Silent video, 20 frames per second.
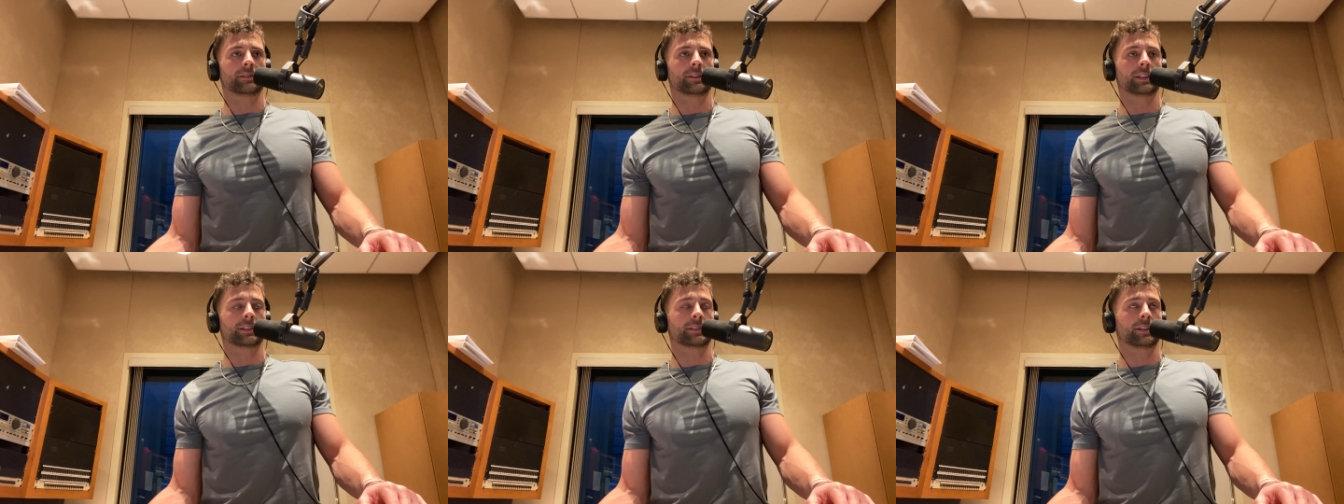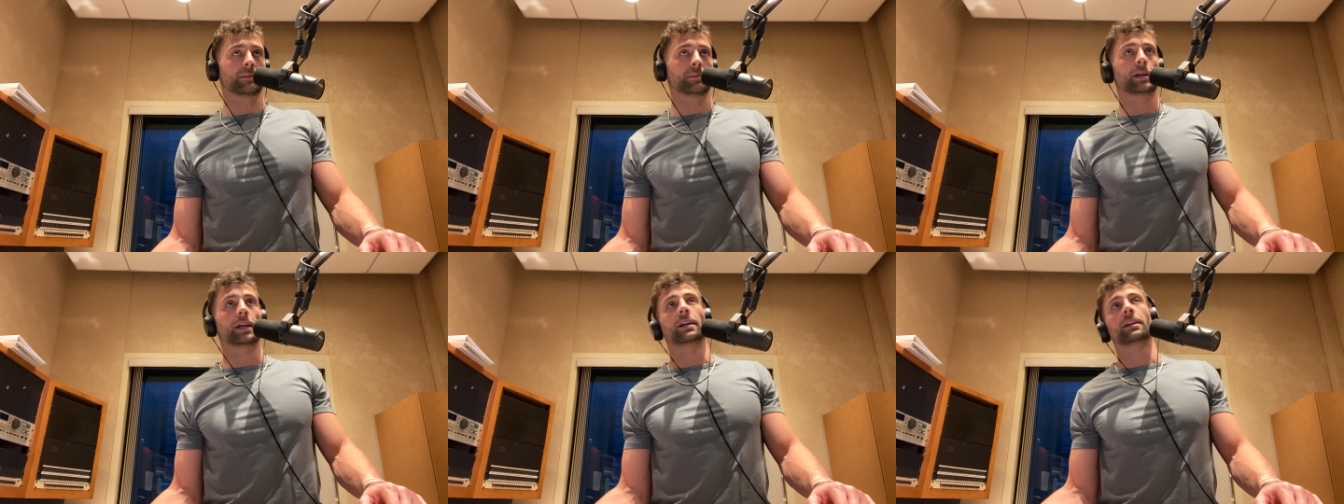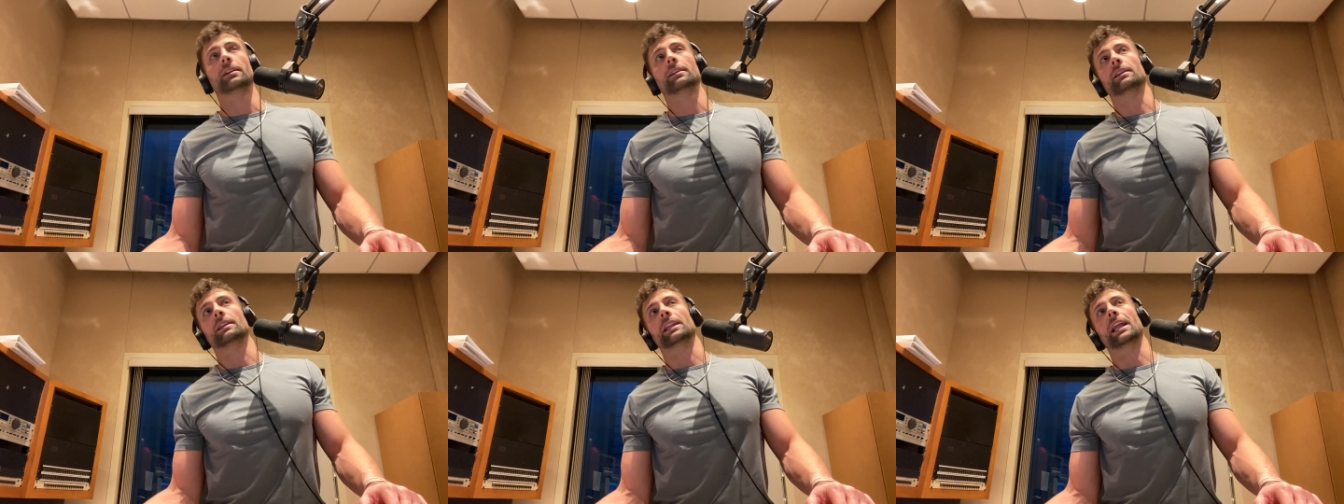of all time.
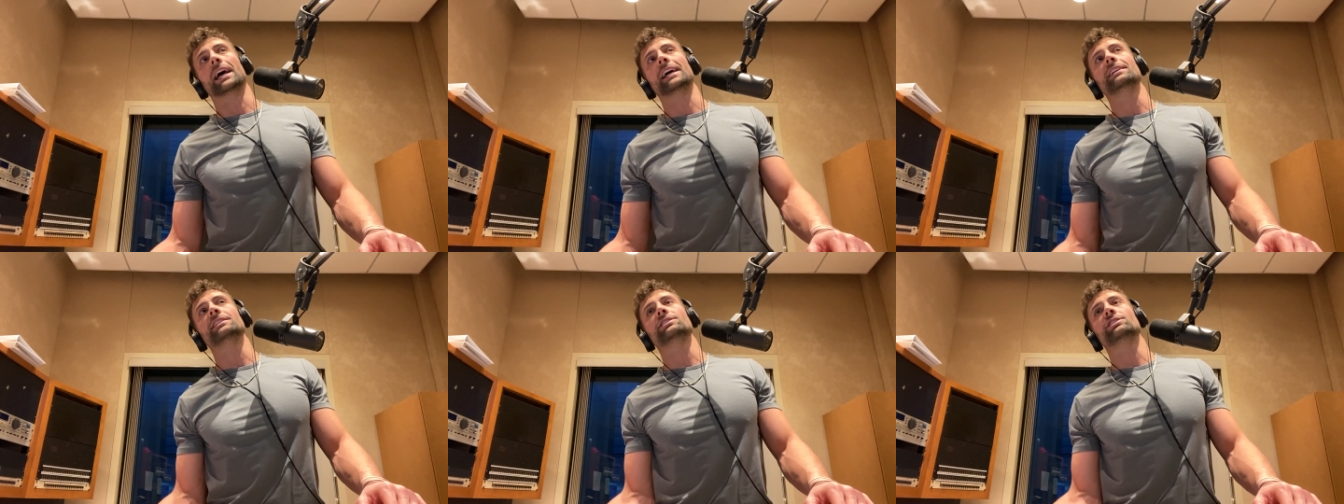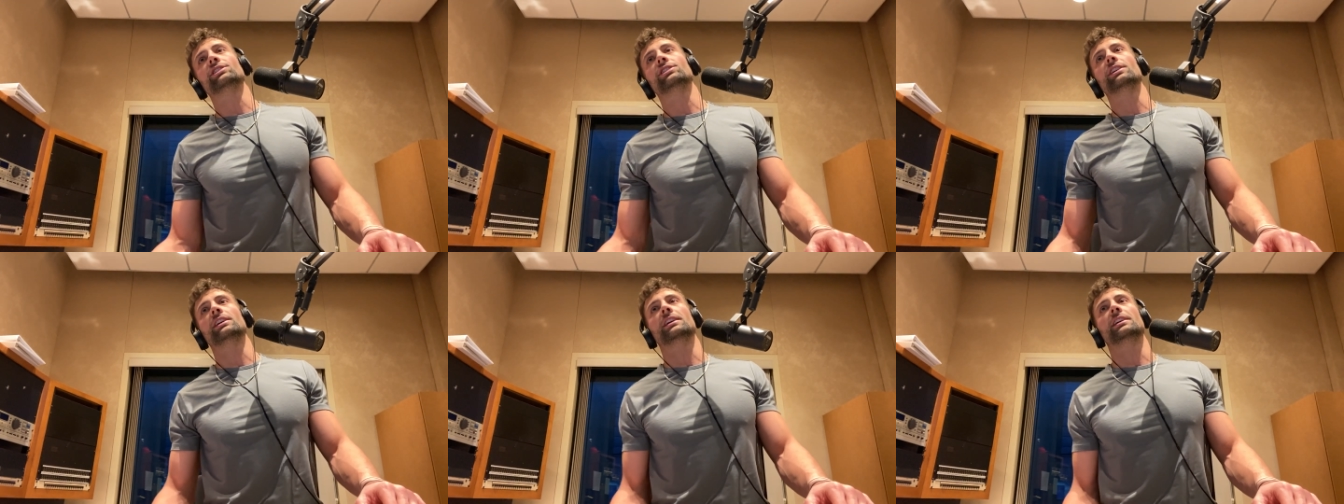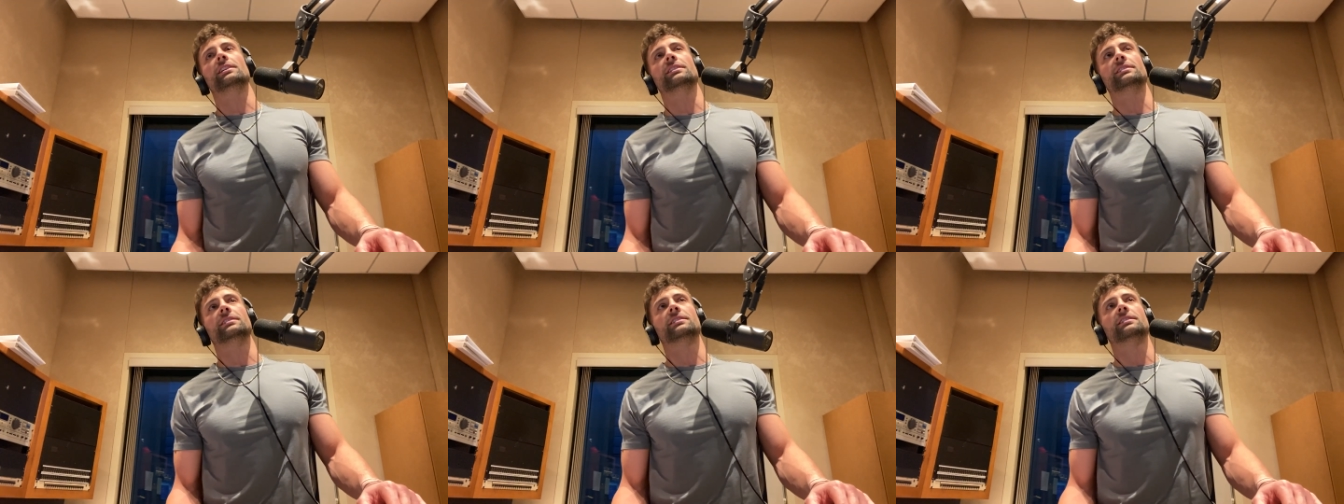Light
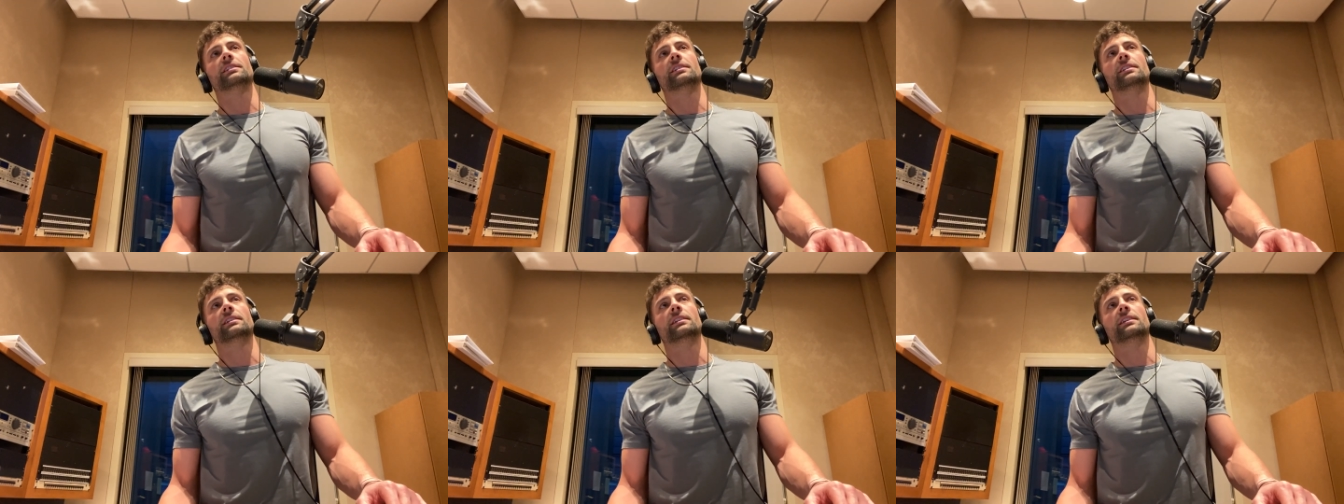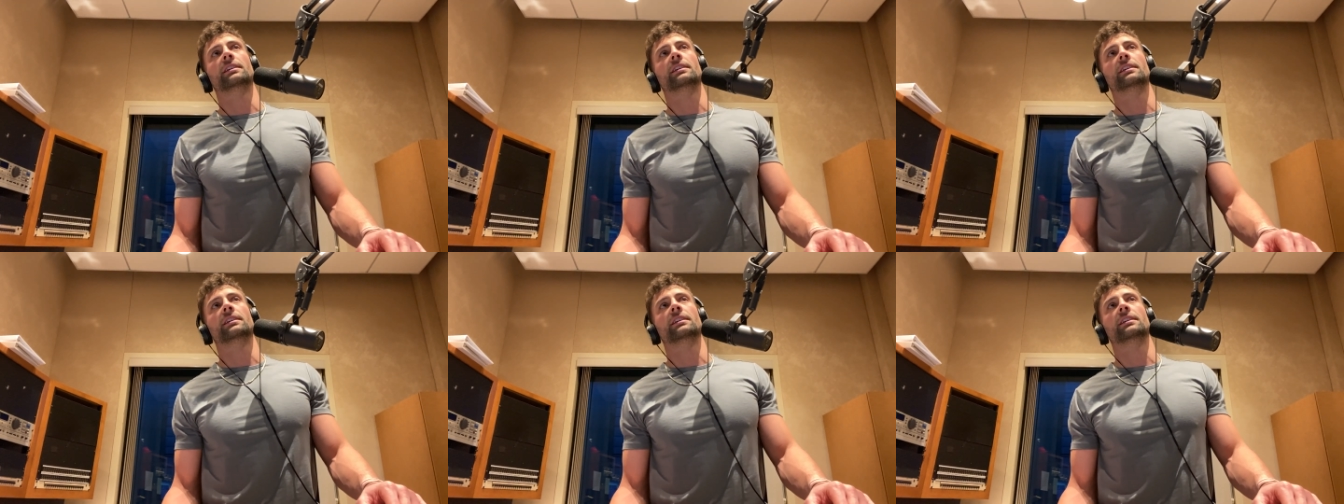cheese,